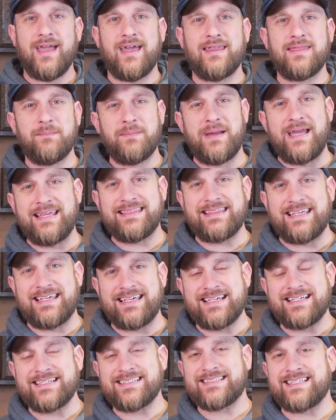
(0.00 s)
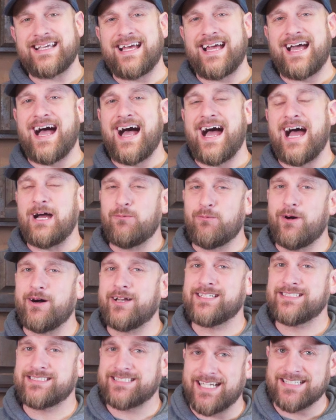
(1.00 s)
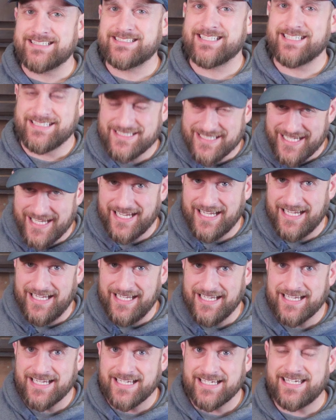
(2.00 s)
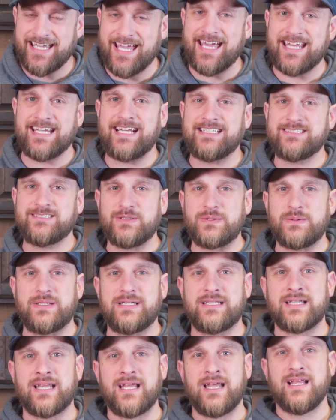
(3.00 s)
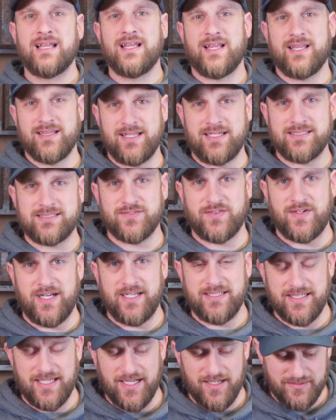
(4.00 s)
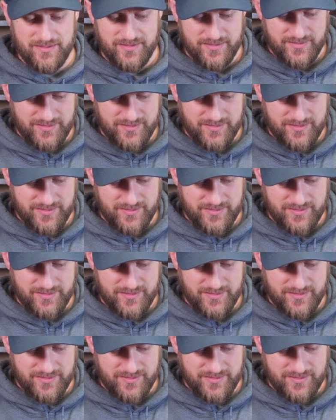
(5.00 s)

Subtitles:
And the main thing is, I want it done today. Can I do it? Let's find out.